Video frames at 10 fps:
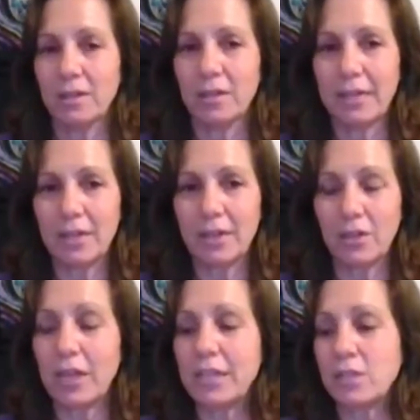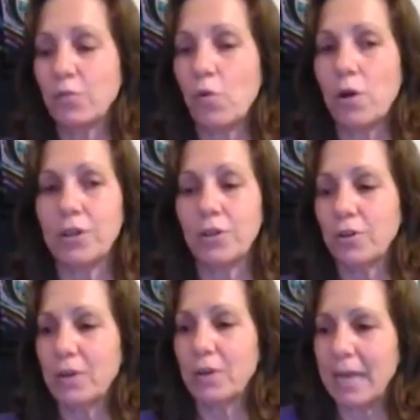like a glass of
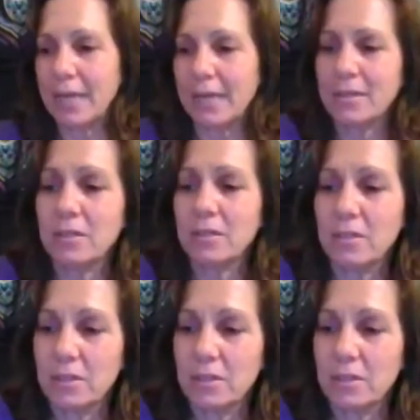water and,